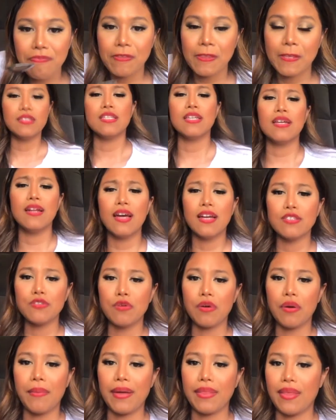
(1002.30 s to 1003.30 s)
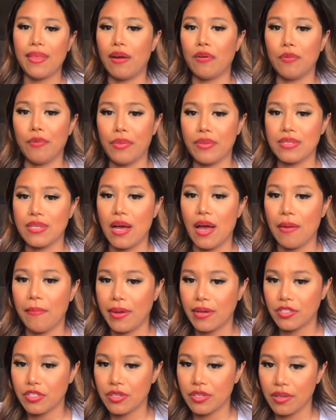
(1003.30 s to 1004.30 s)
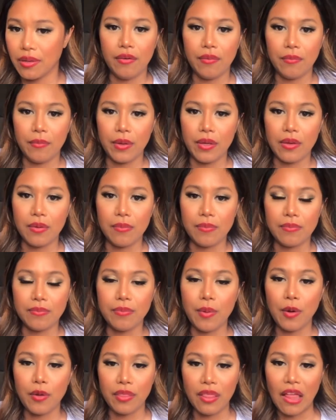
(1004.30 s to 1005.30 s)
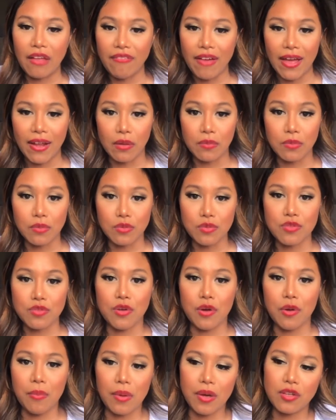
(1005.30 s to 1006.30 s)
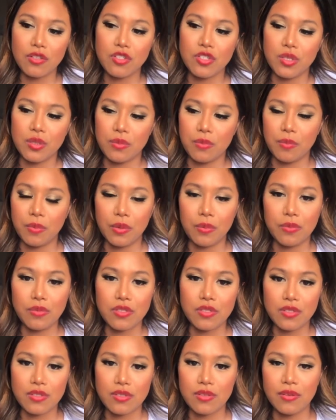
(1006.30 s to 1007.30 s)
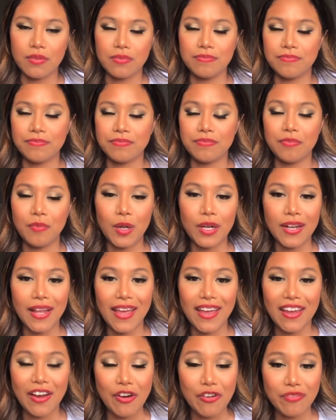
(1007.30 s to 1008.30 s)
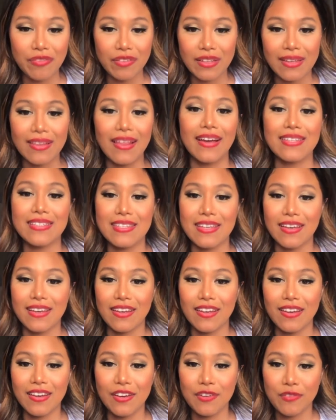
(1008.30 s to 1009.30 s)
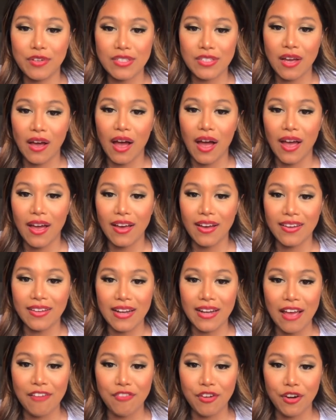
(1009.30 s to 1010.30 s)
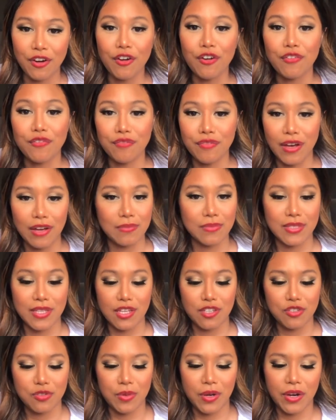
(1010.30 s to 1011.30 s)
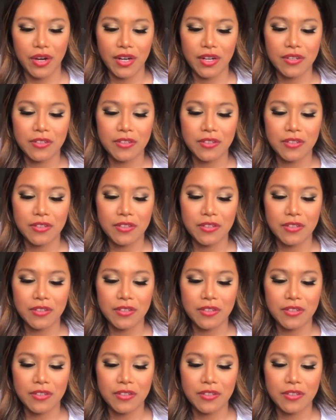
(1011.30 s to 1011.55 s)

T and I talk about that all the time actually, but we both love animals so much and we would just one day hopefully like to retire and have our own farm sanctuary.